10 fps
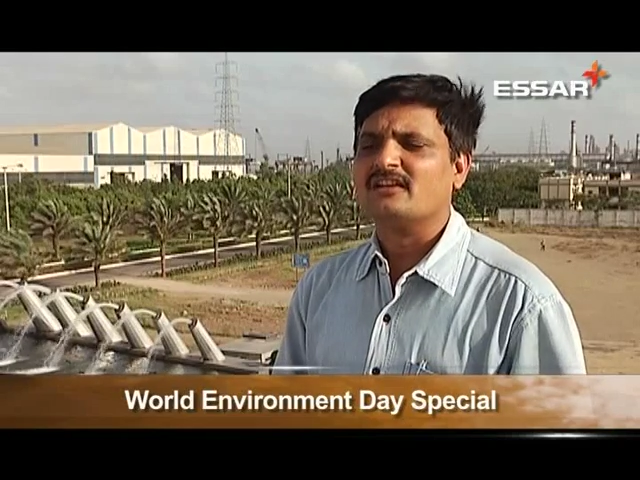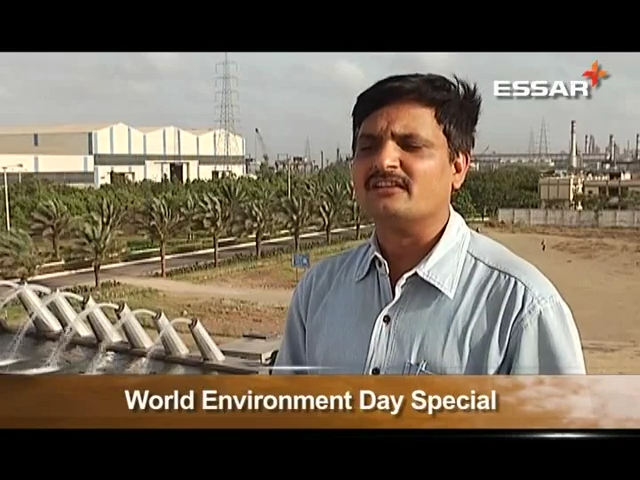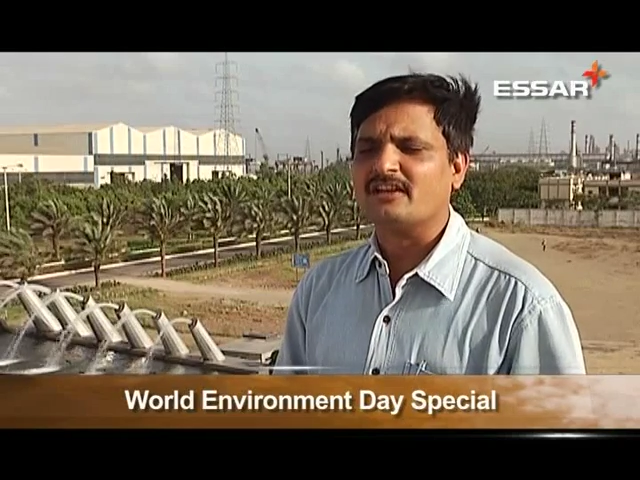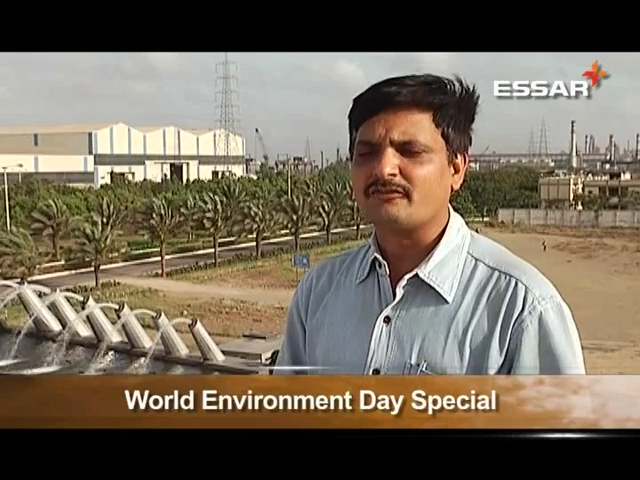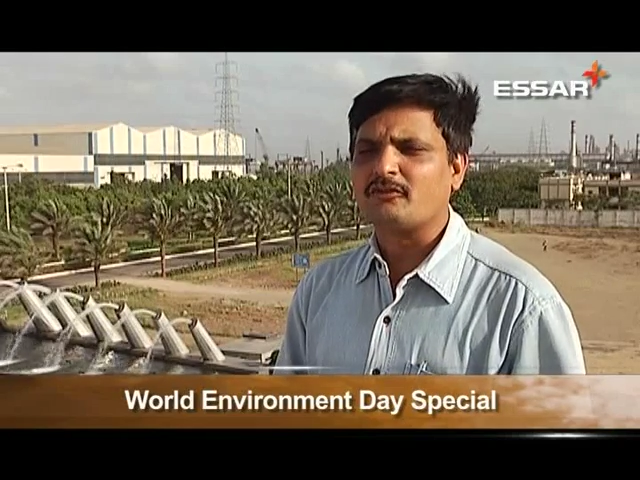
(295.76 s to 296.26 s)

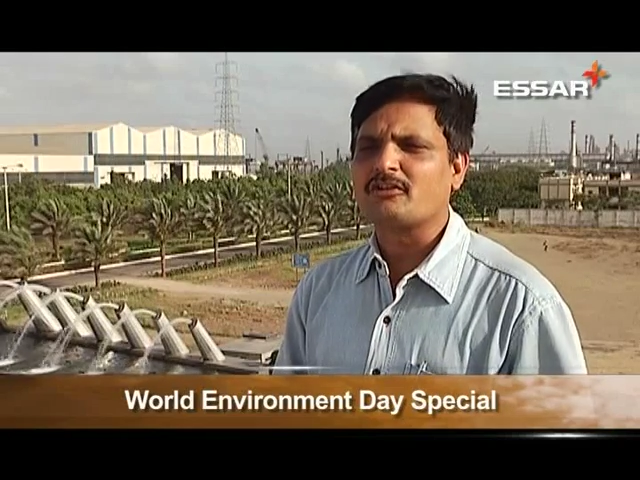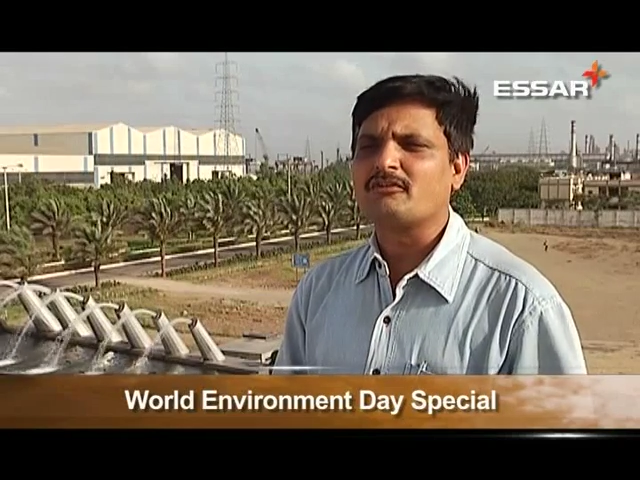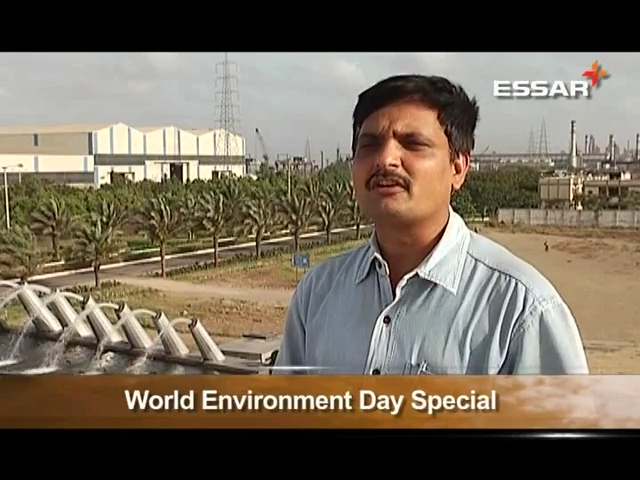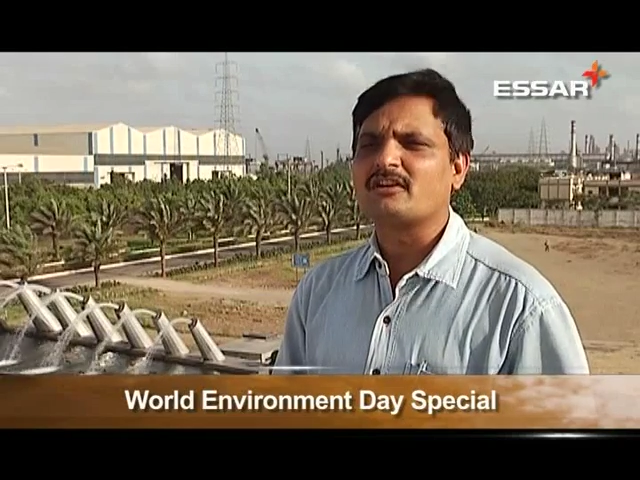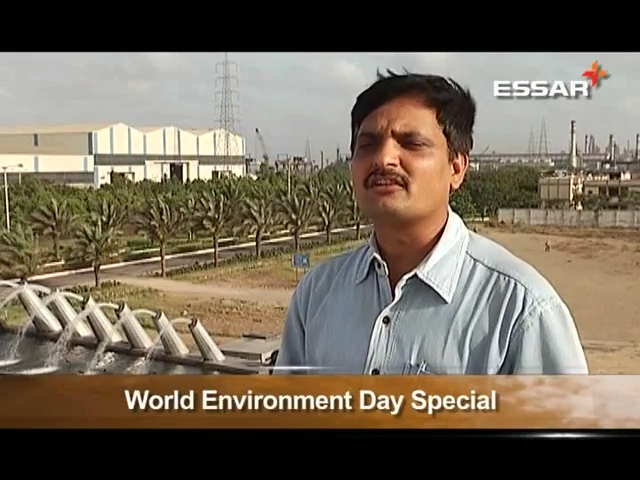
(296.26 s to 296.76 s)
Therefore,
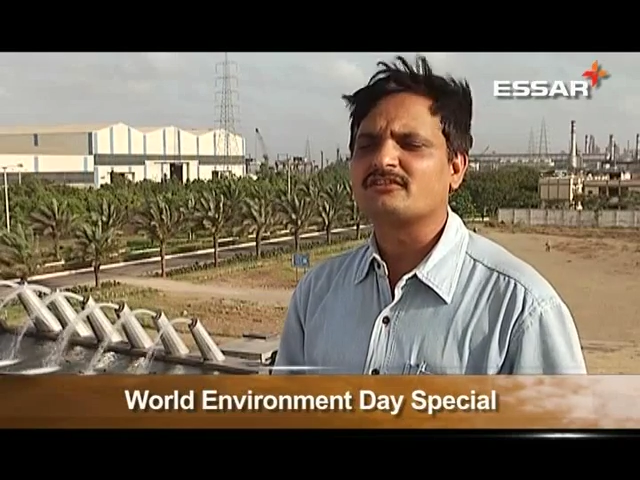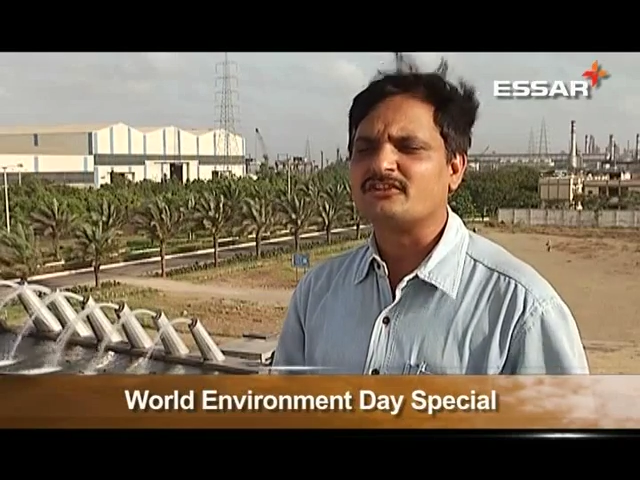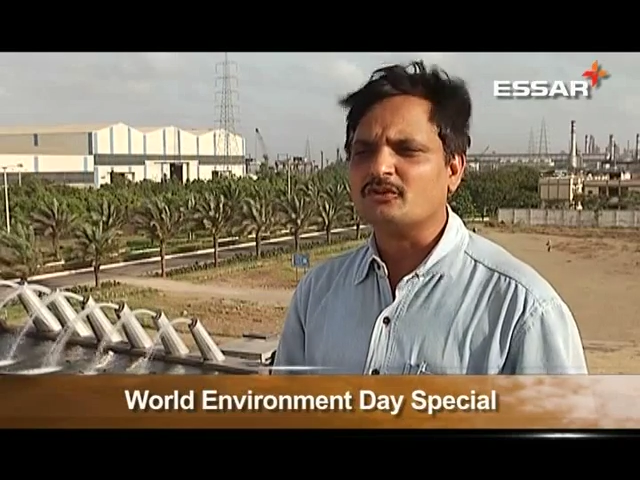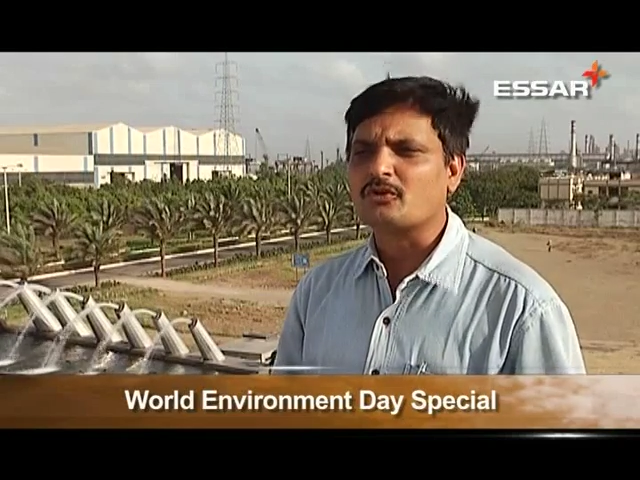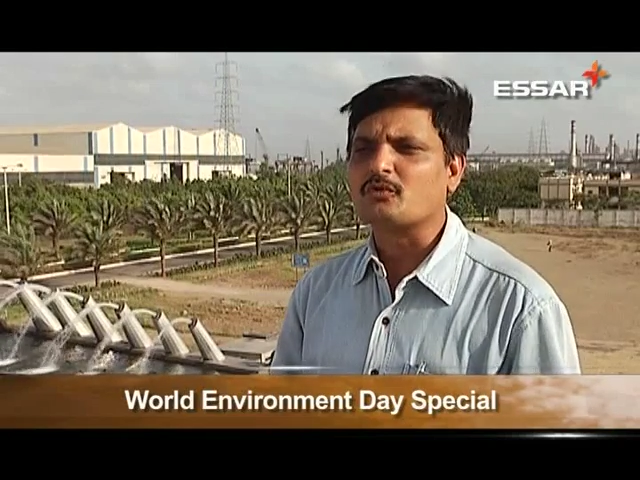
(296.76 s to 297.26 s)
our
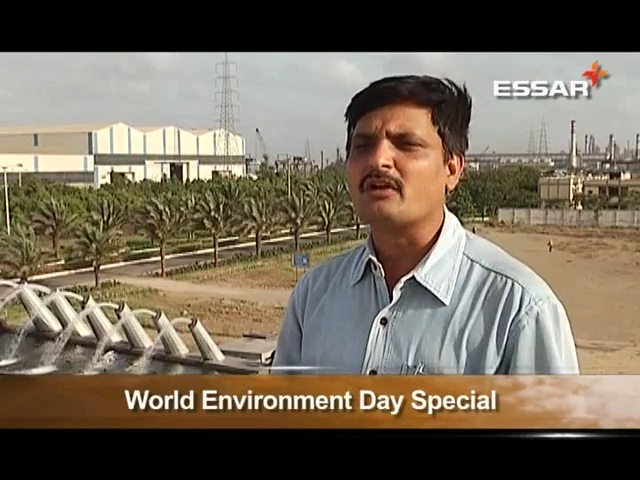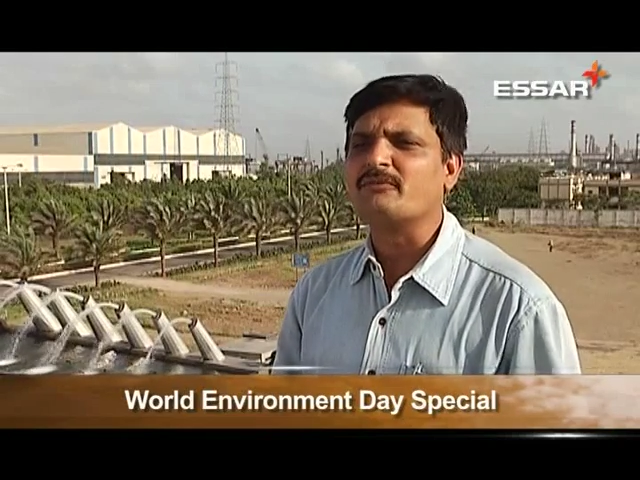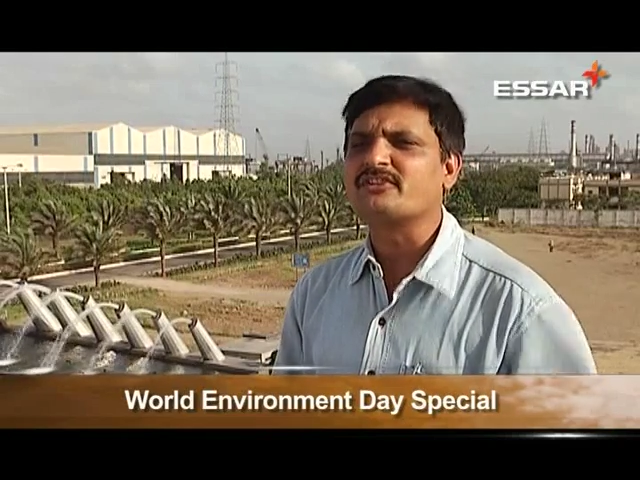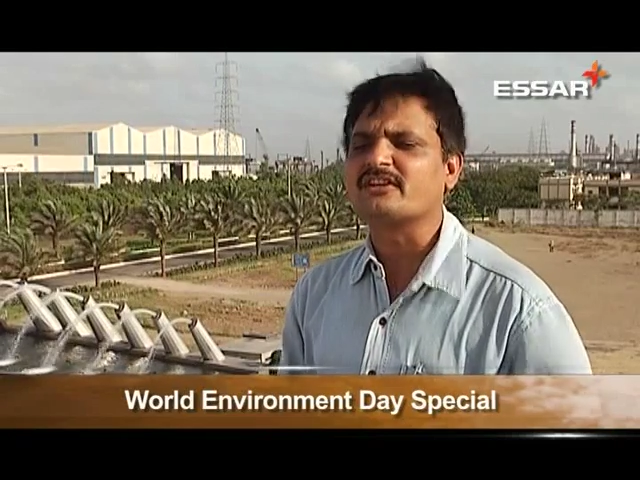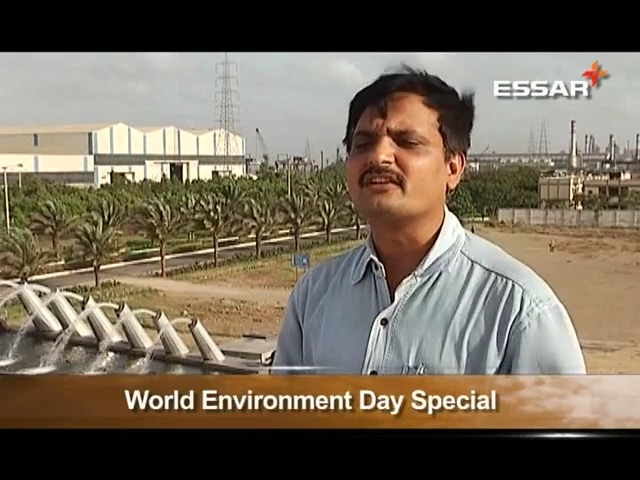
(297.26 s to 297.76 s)
CO2
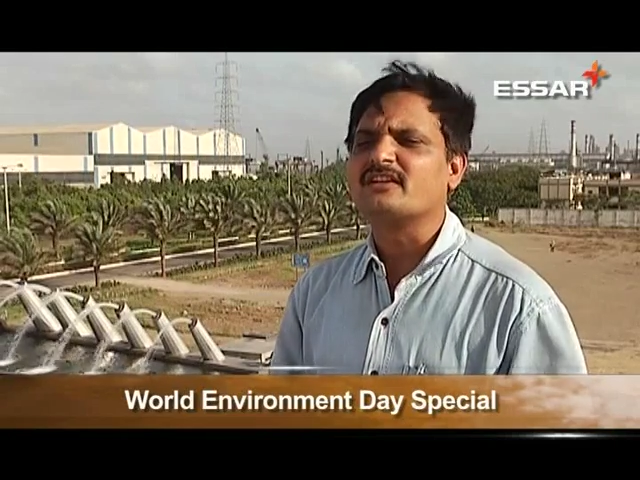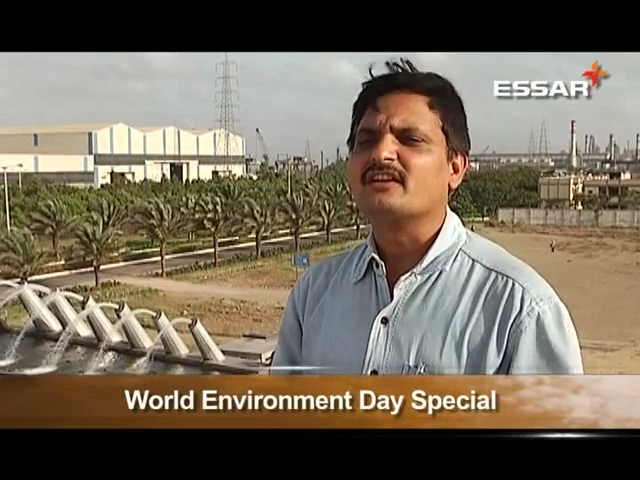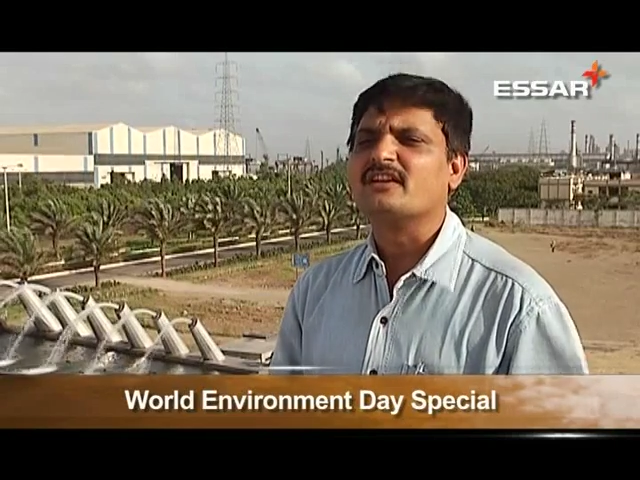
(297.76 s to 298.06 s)
emission